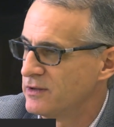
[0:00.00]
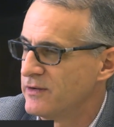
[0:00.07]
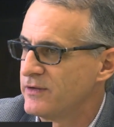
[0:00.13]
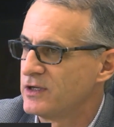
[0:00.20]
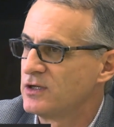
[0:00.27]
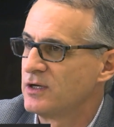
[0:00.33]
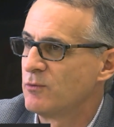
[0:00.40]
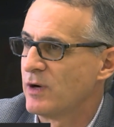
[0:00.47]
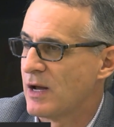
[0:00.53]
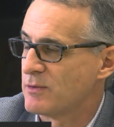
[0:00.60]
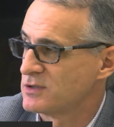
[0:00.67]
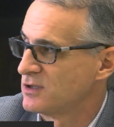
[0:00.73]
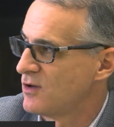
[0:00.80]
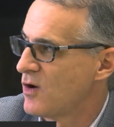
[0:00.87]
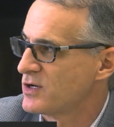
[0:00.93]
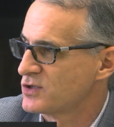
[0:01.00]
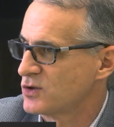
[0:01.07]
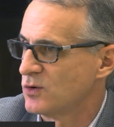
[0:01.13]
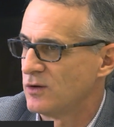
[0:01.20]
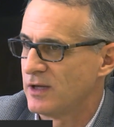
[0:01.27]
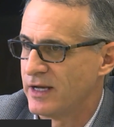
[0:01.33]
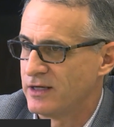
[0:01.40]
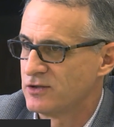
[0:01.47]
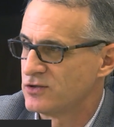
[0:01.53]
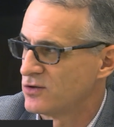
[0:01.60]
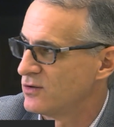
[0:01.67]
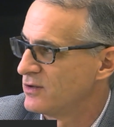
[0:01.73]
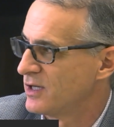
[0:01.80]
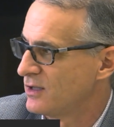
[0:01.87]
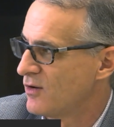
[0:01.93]
And when I was in law school, I
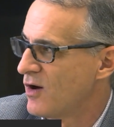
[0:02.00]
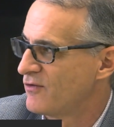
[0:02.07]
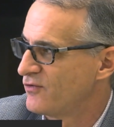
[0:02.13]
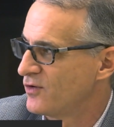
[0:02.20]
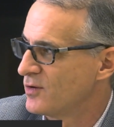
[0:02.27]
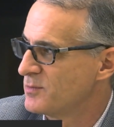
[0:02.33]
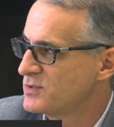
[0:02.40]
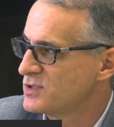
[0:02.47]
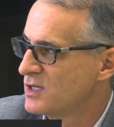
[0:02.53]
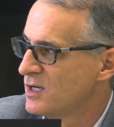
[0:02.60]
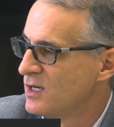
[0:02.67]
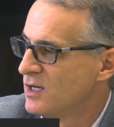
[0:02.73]
interned at law firms.